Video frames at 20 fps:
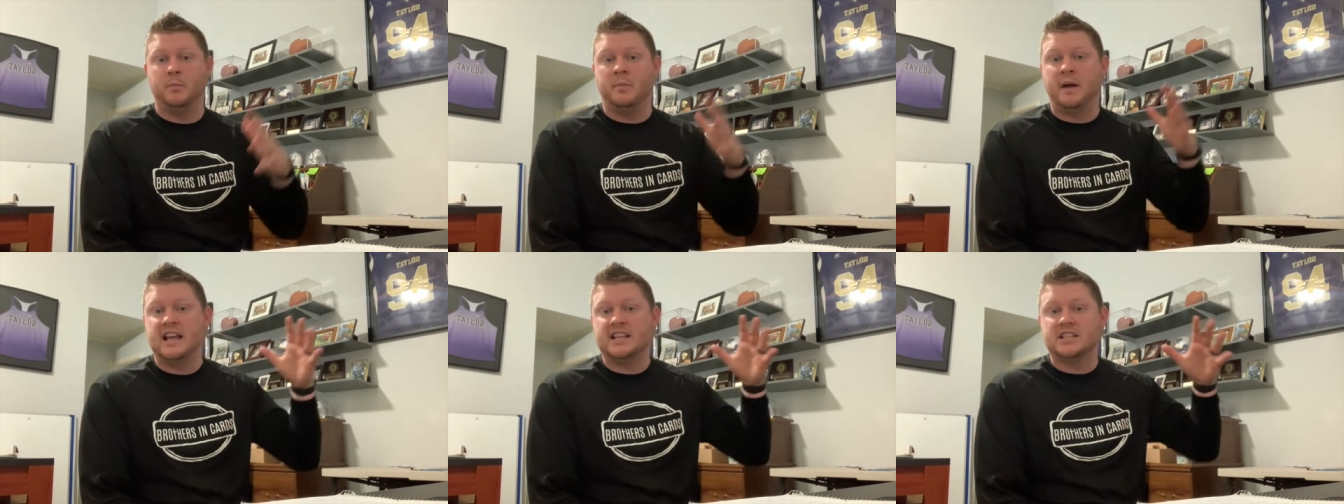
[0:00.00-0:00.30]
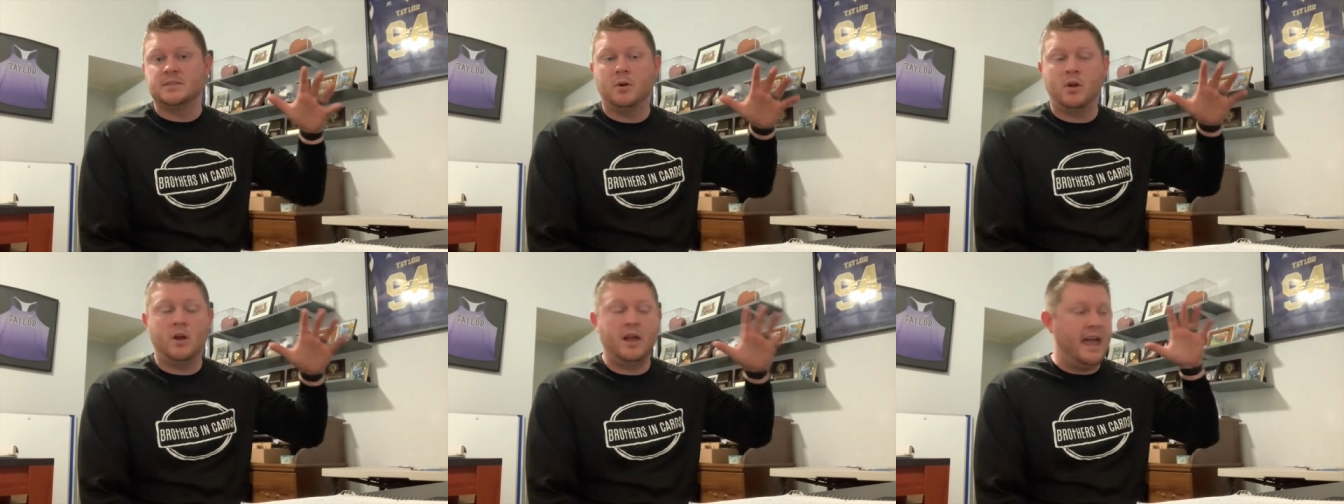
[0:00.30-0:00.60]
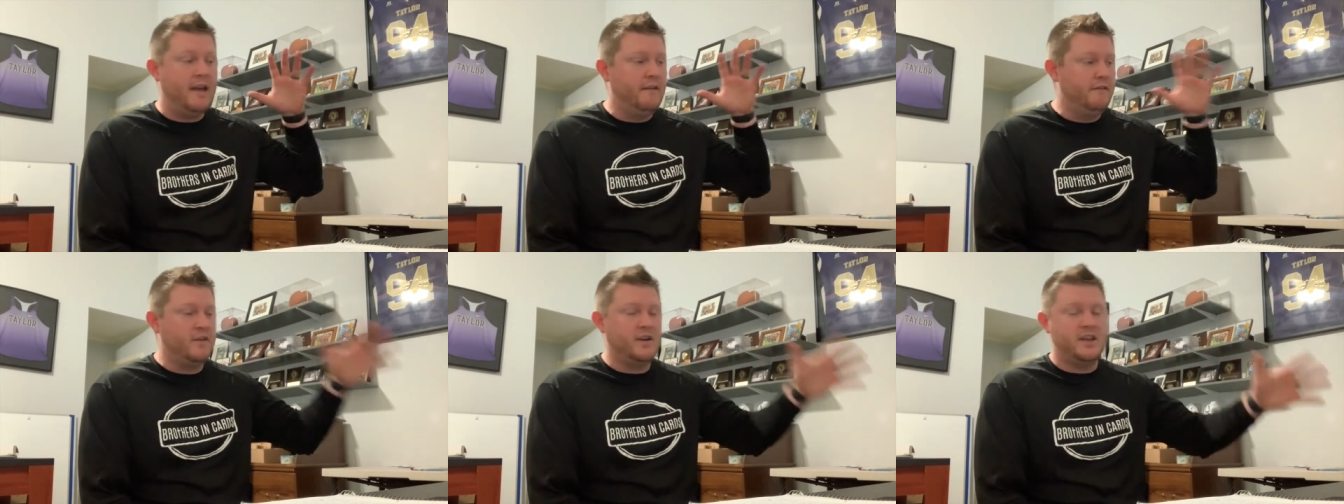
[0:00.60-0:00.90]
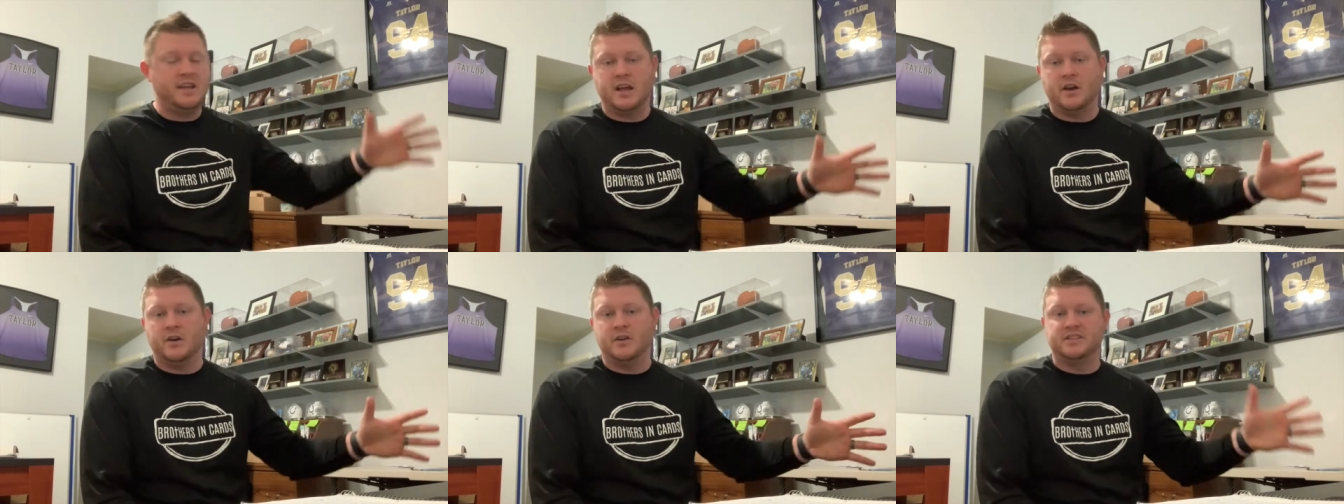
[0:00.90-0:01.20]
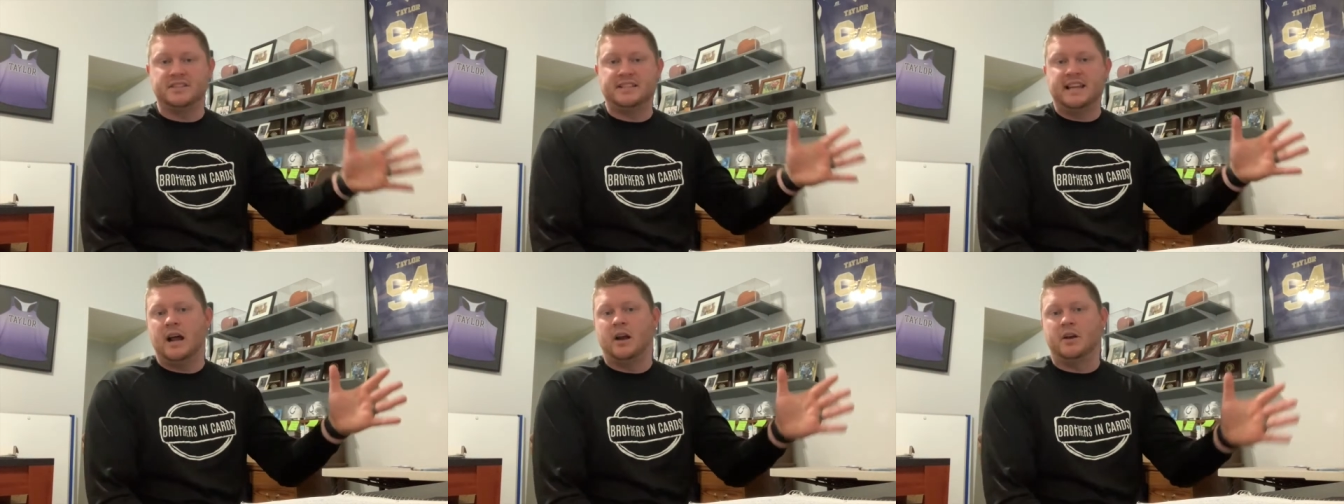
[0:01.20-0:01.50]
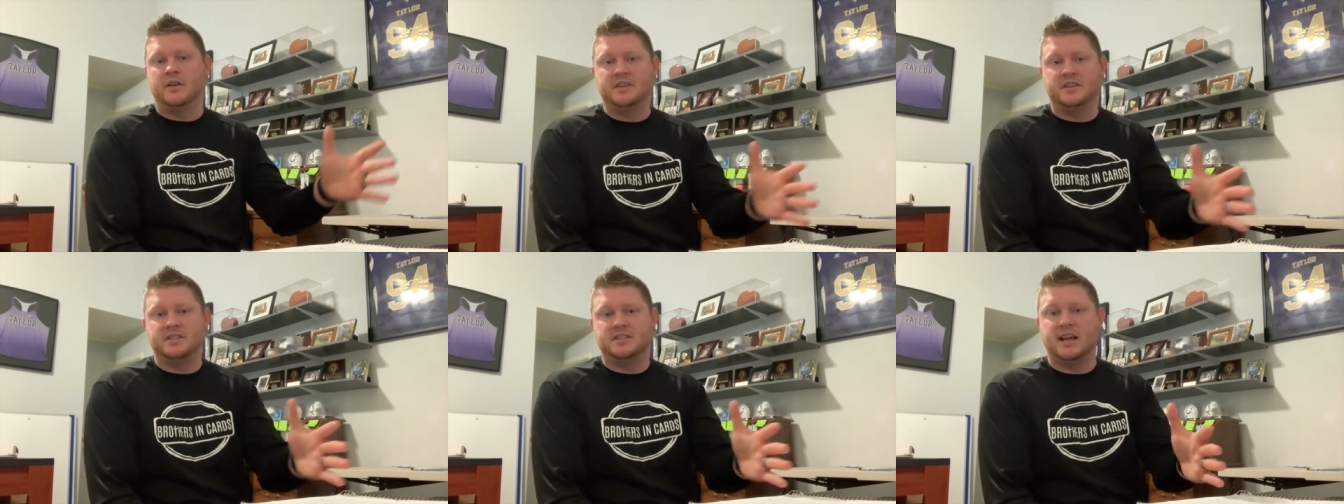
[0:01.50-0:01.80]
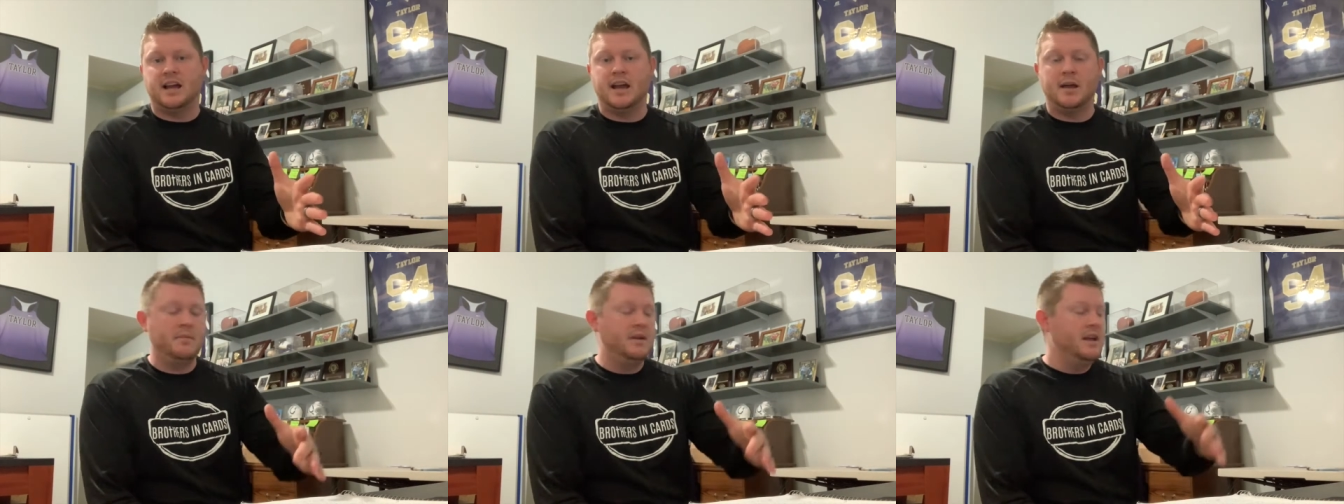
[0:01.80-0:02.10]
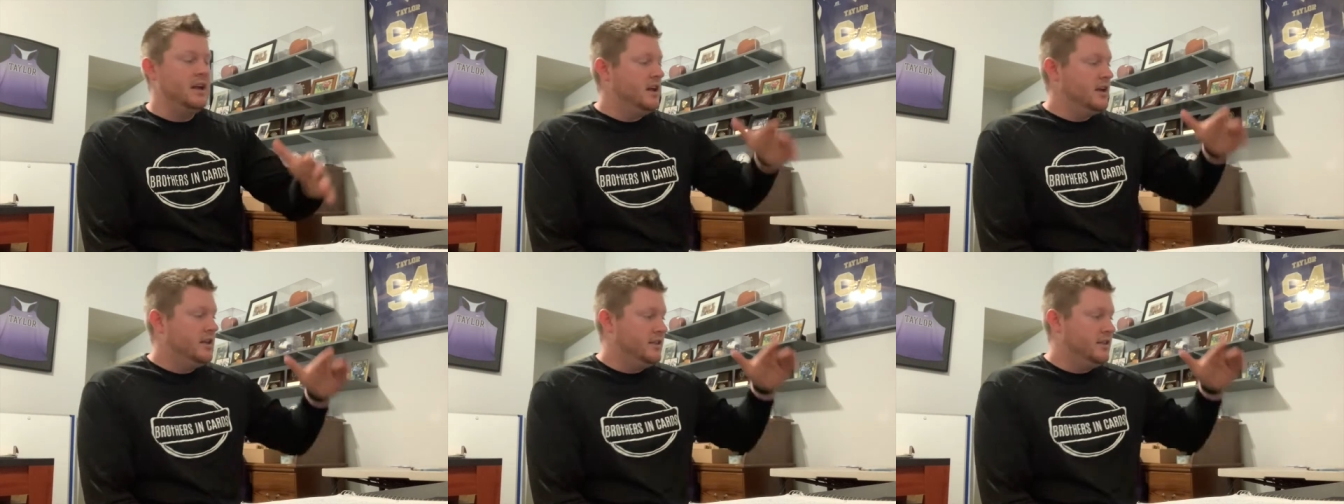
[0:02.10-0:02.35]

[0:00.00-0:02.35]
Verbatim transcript: Basketball every year is down at this time.